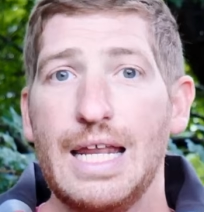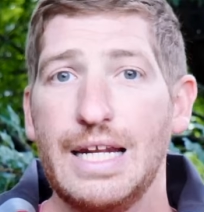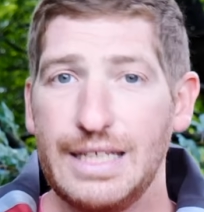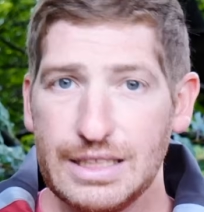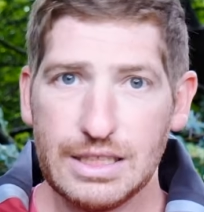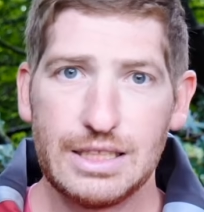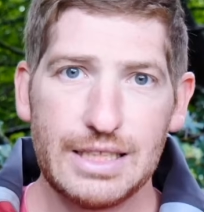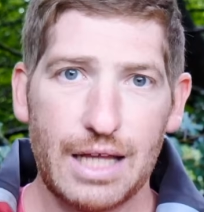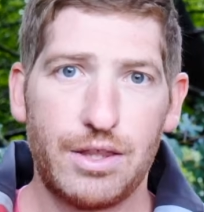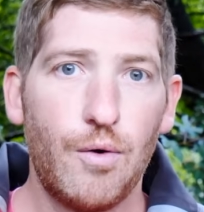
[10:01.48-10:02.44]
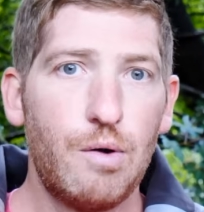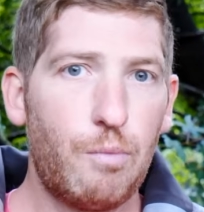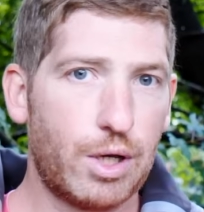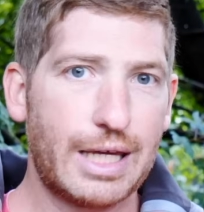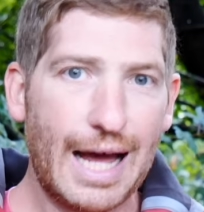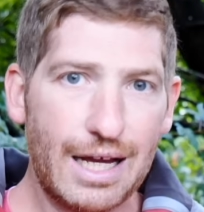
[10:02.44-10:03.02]
In addition to that, though, and
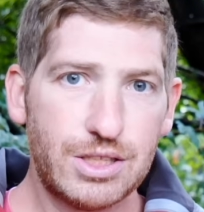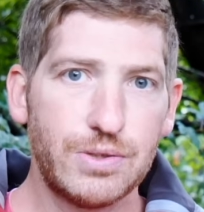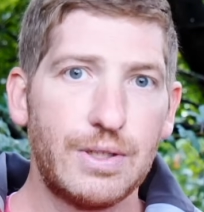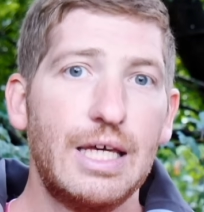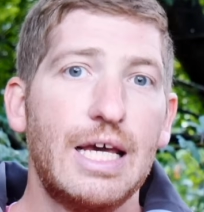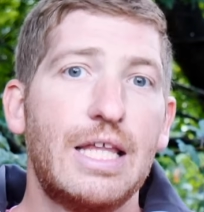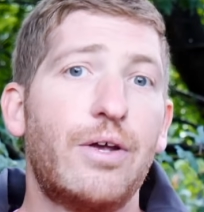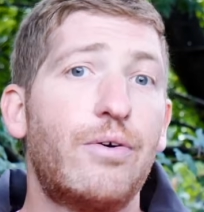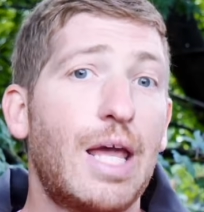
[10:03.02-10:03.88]
more casually, they're